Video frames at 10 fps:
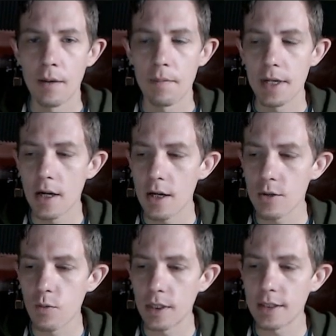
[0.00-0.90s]

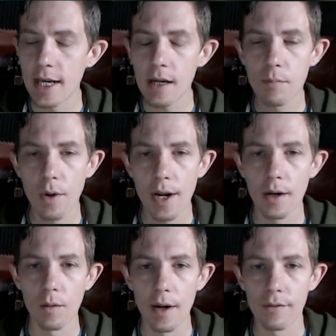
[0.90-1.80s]
Because when you take a break
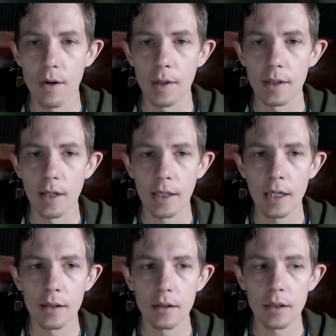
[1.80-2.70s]
away from it, it
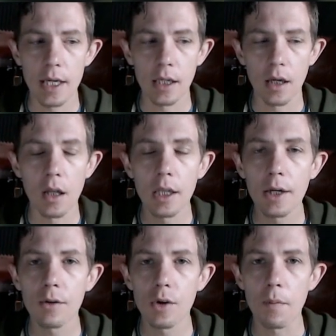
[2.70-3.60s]
can it can
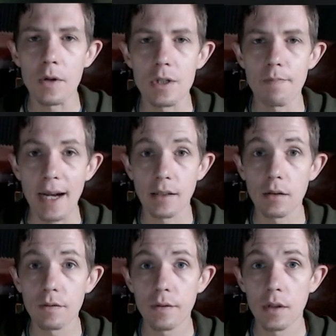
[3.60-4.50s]
clear your
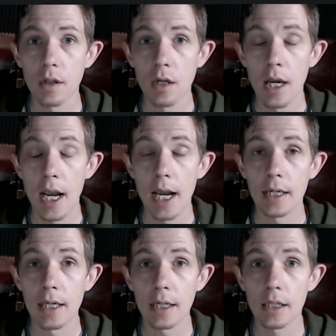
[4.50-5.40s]
perspective, and
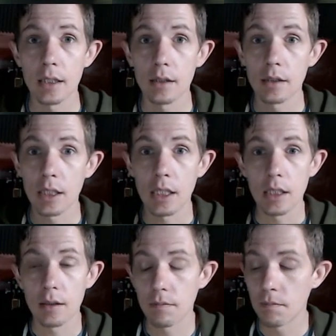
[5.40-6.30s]
it can
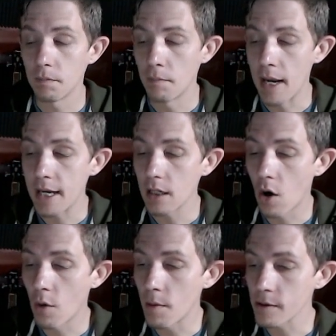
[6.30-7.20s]
make it
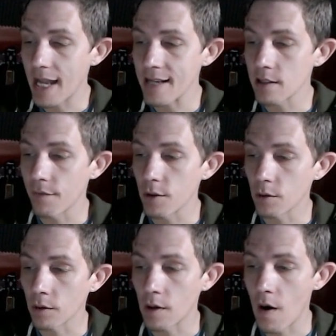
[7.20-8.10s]
almost as if
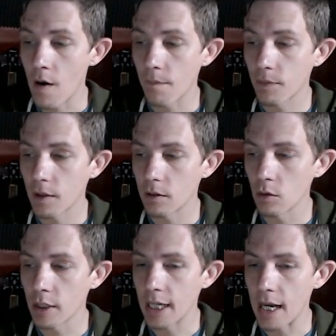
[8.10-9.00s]
you're
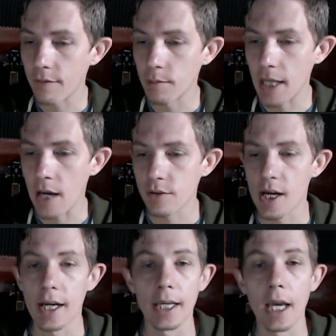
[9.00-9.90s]
looking at it from the
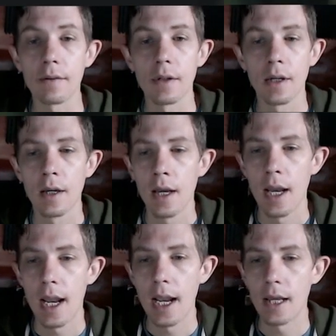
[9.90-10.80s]
outside again.
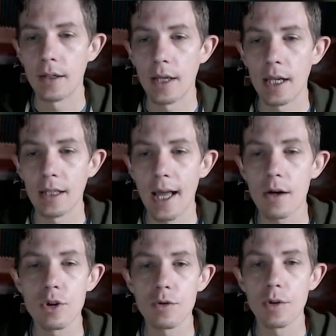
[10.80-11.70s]
And it
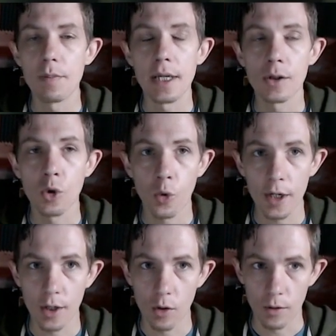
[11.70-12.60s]
allows you to be
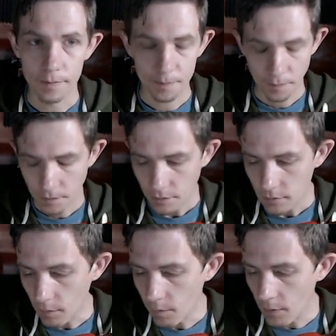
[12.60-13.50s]
critical.
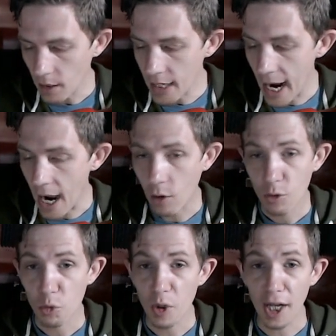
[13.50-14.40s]
Now, what